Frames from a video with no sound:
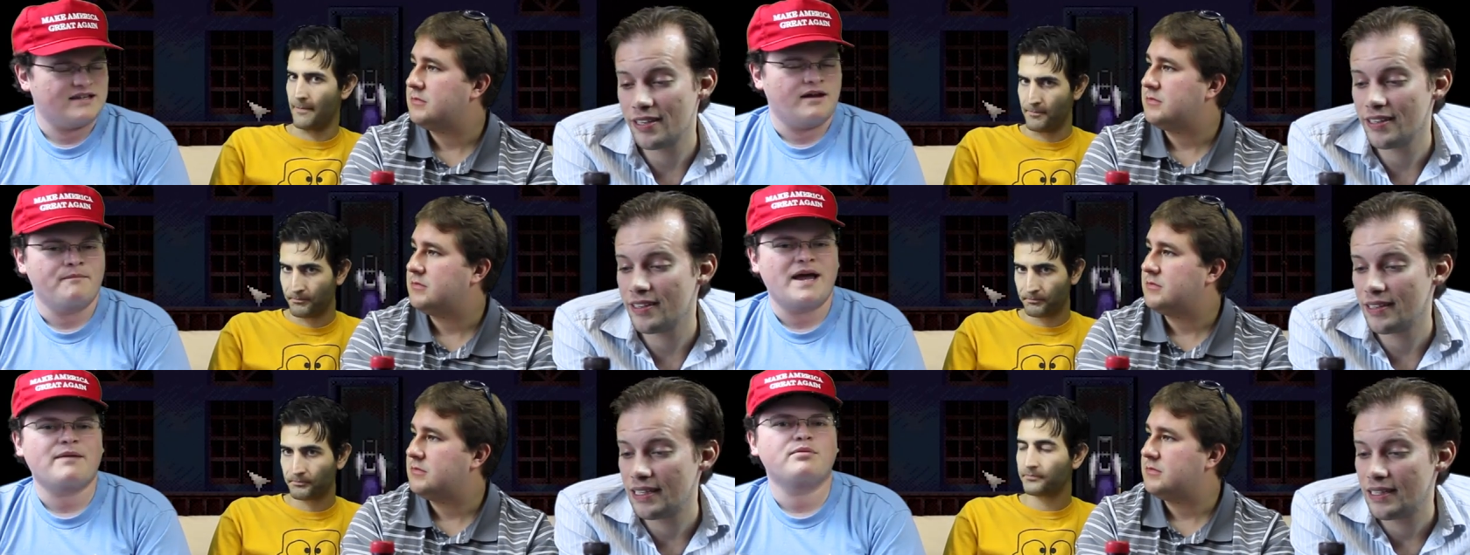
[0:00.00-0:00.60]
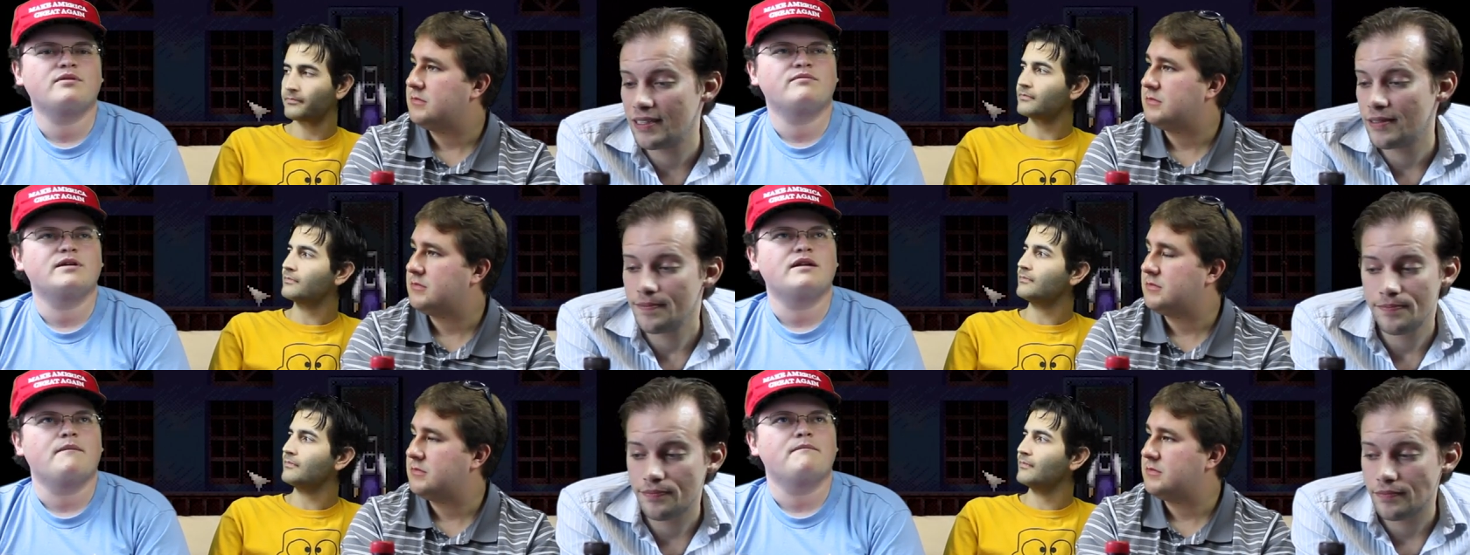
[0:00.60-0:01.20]
Speaker 1: Yeah. A map would have
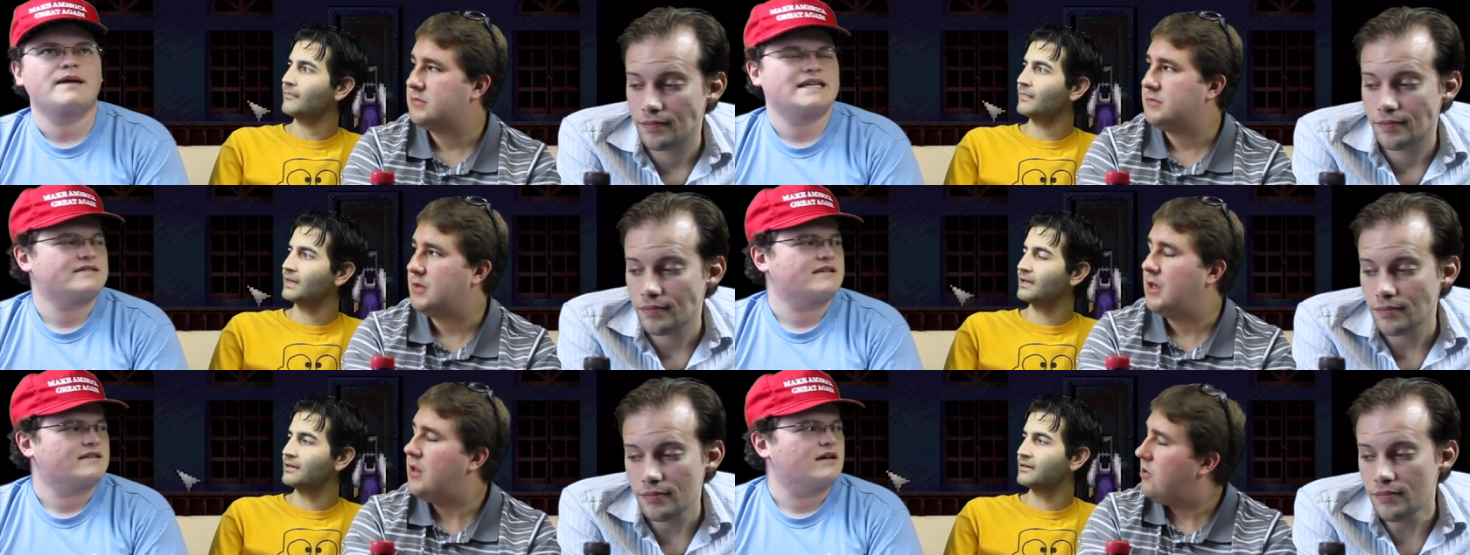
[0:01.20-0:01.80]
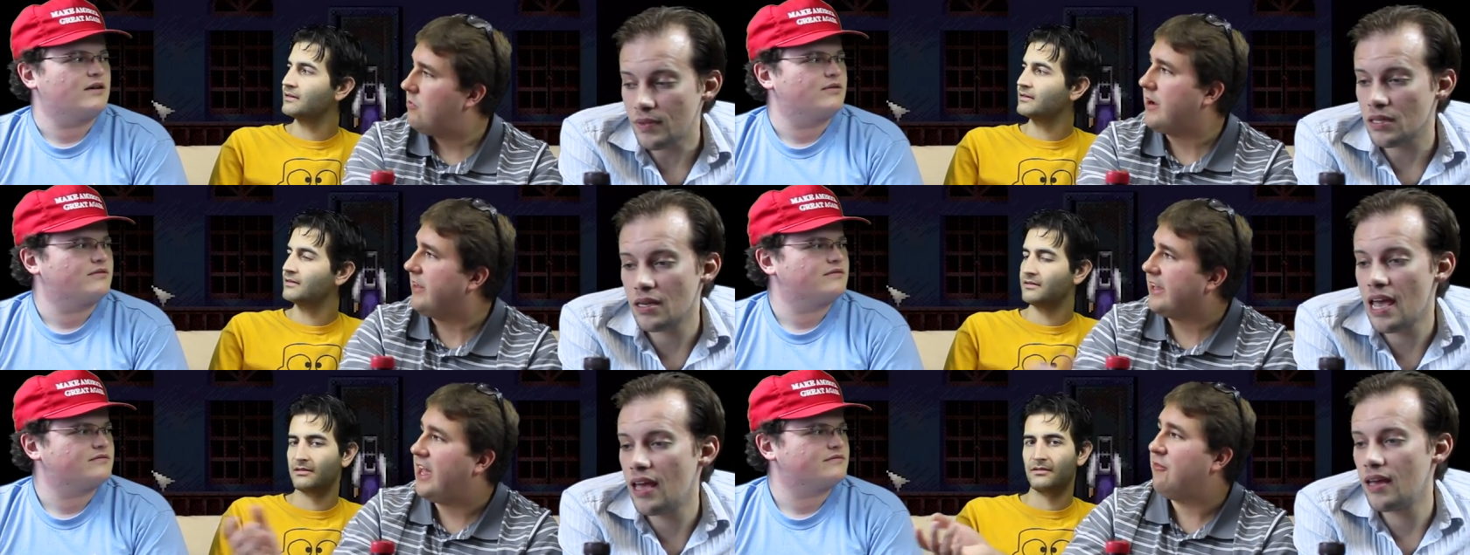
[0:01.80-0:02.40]
been amazing.
Speaker 2: Right,
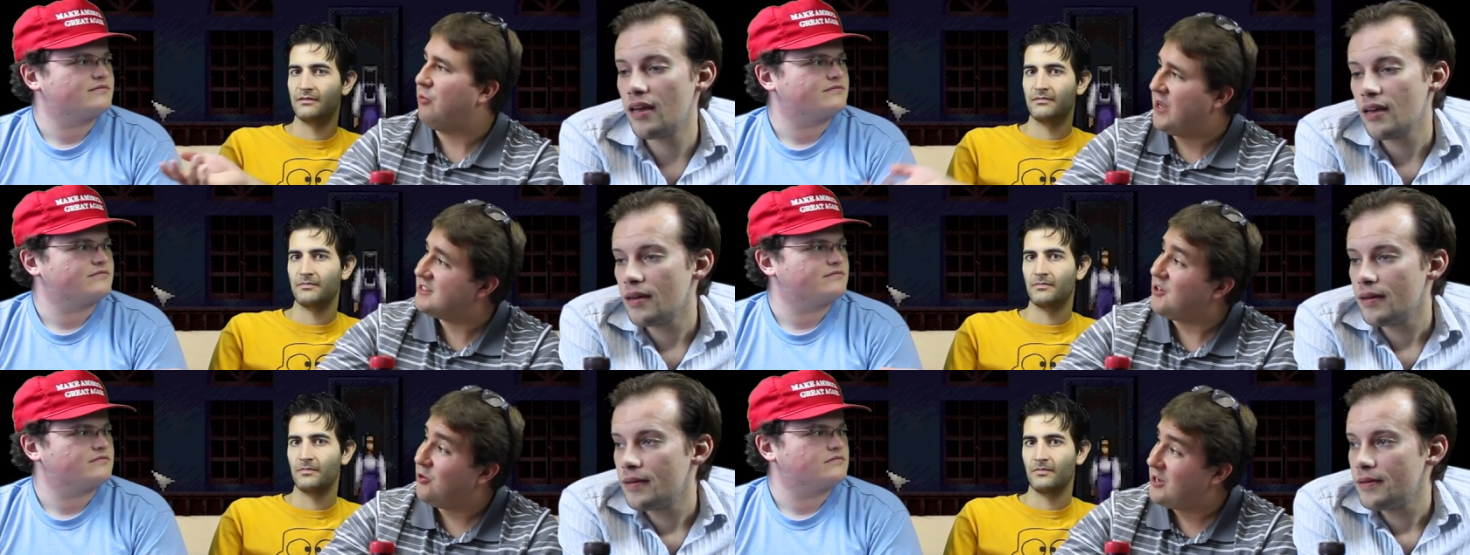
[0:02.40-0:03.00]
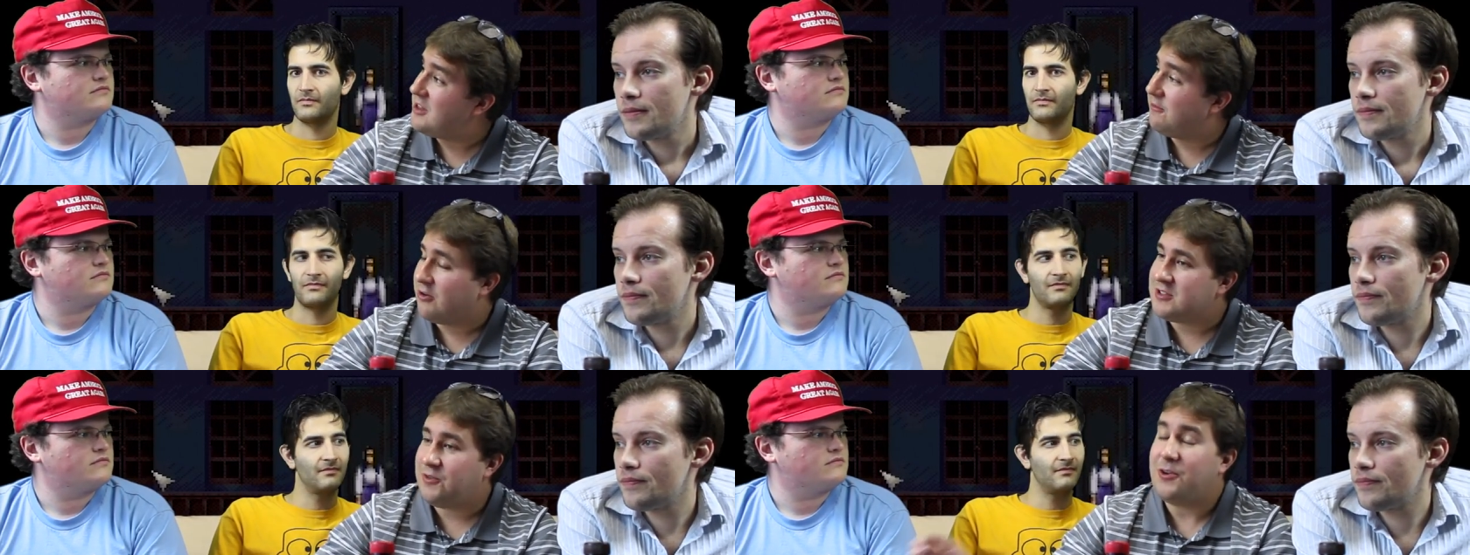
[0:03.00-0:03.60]
like have wainscoting on the
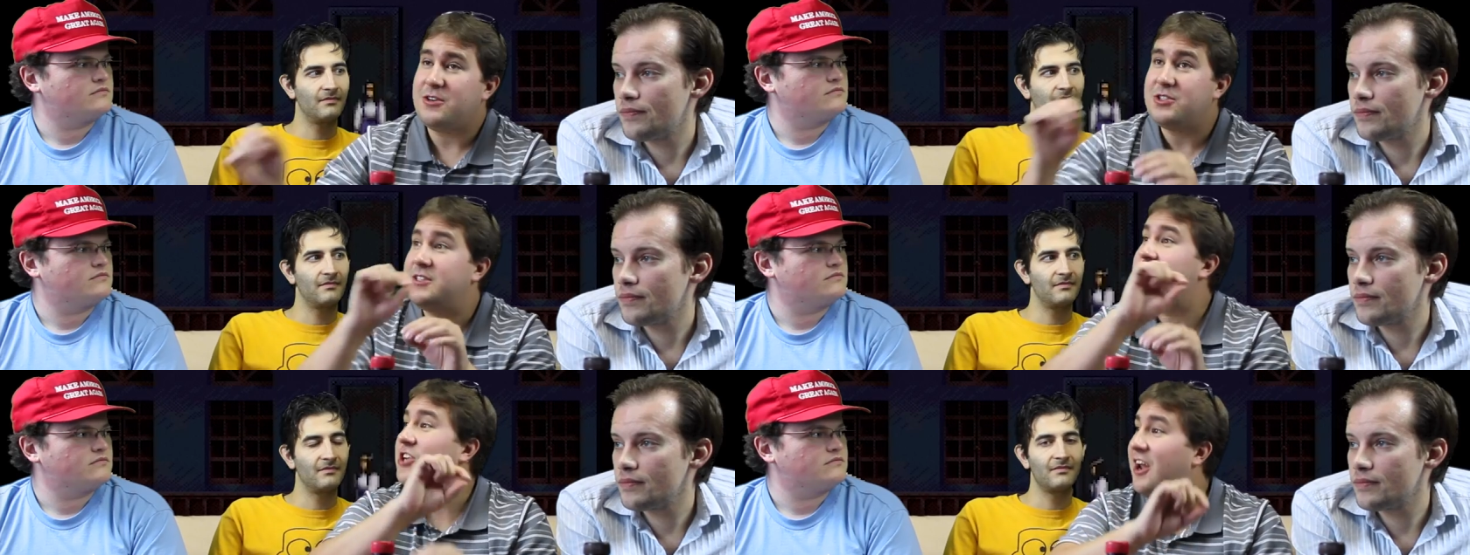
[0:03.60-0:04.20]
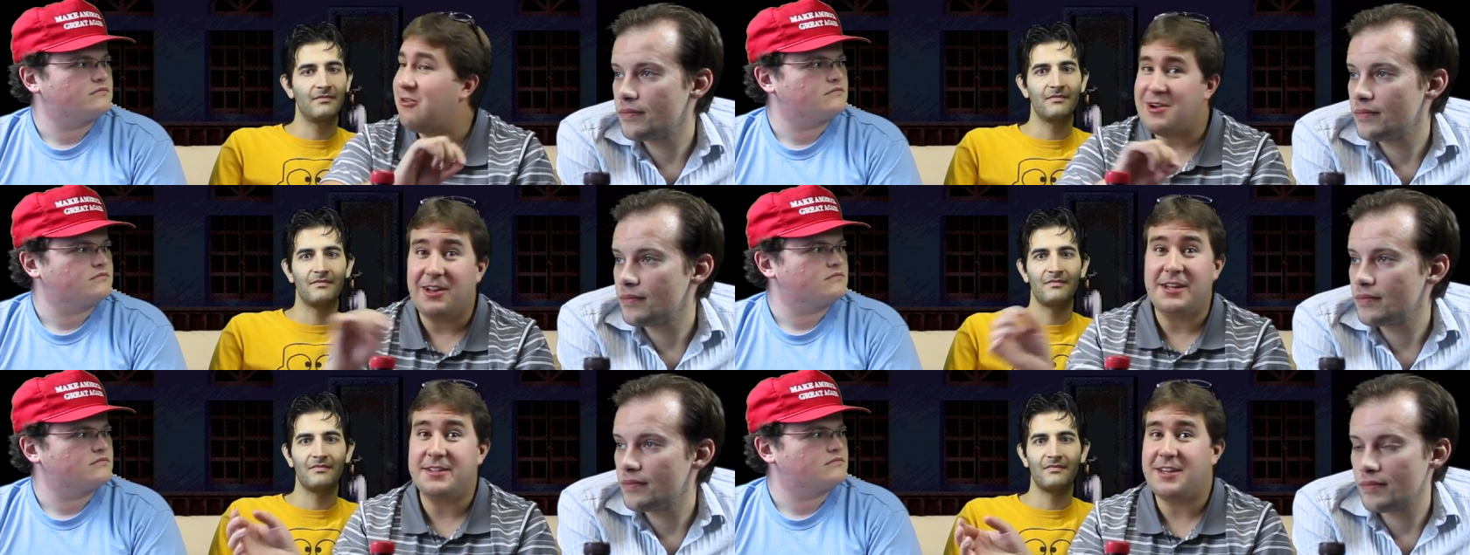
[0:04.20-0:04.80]
first floor, just a chair rail
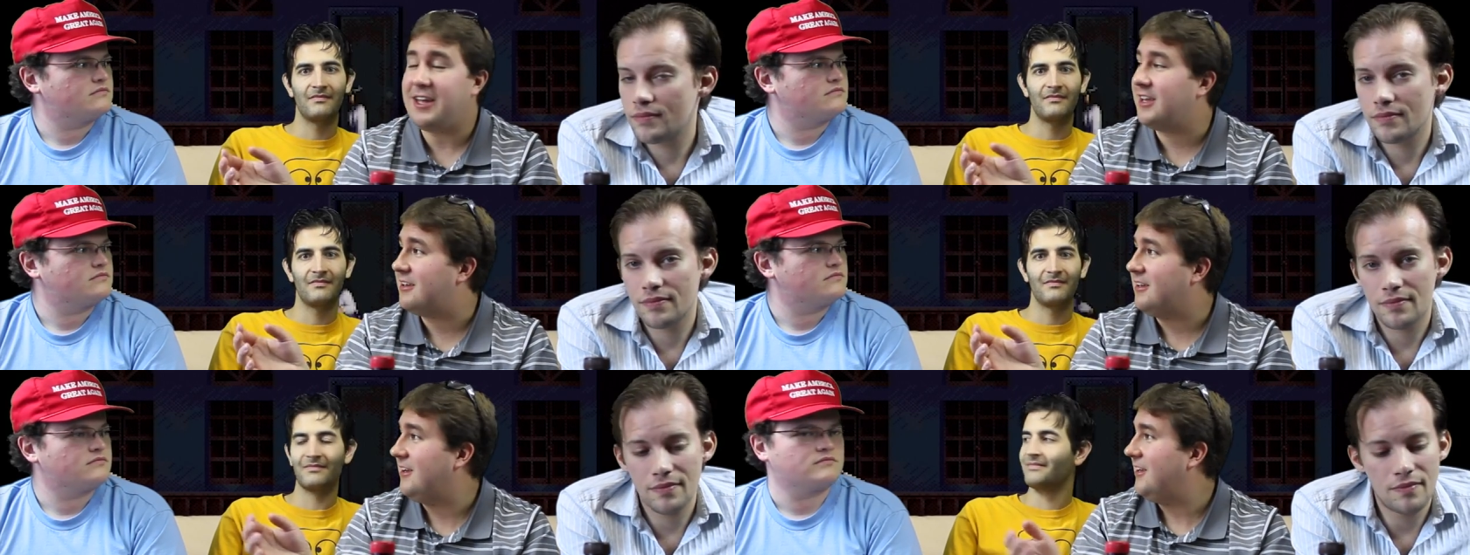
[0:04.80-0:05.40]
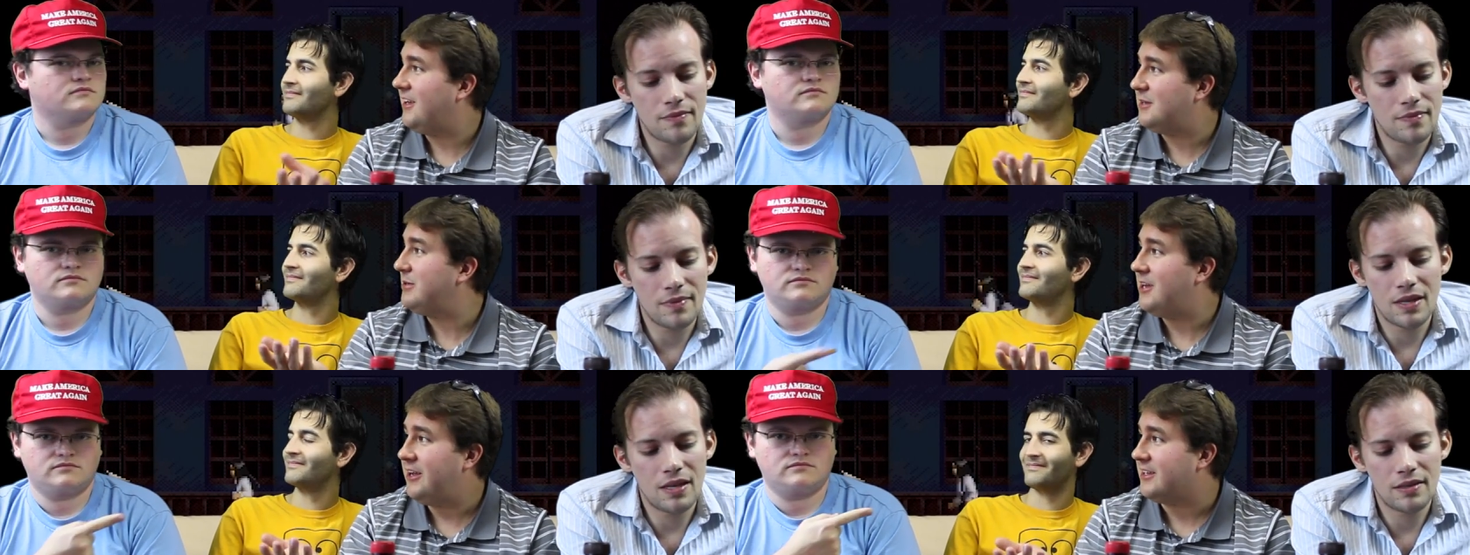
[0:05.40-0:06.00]
on the second. It'd
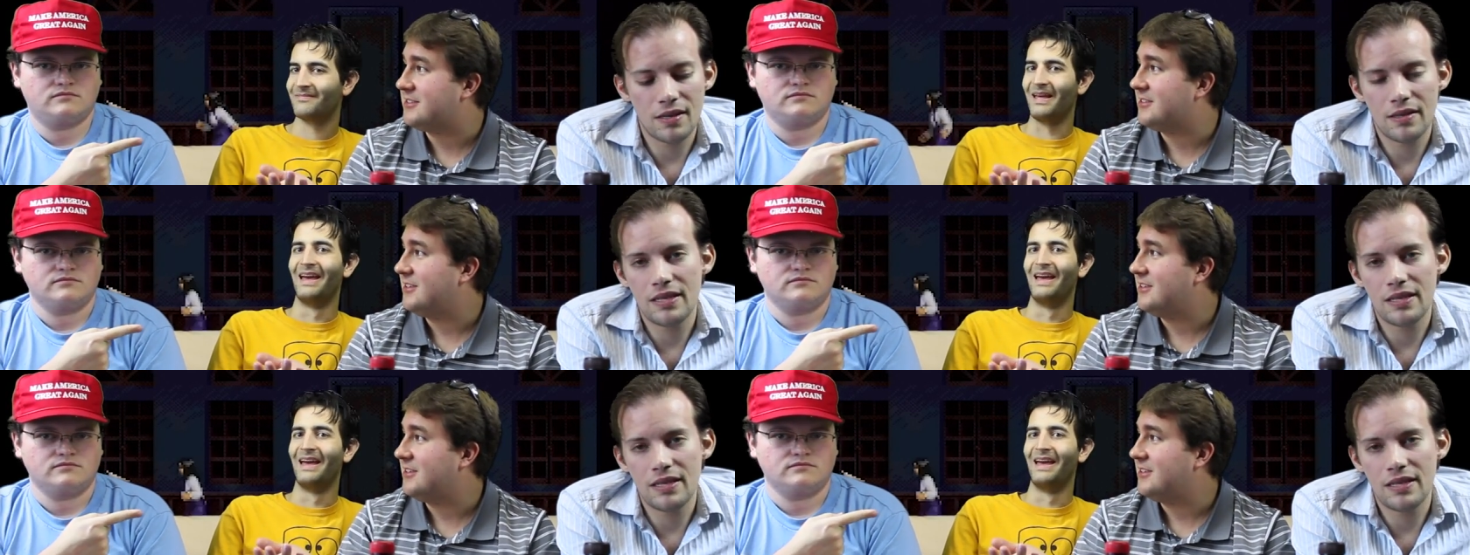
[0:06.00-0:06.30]
be nice.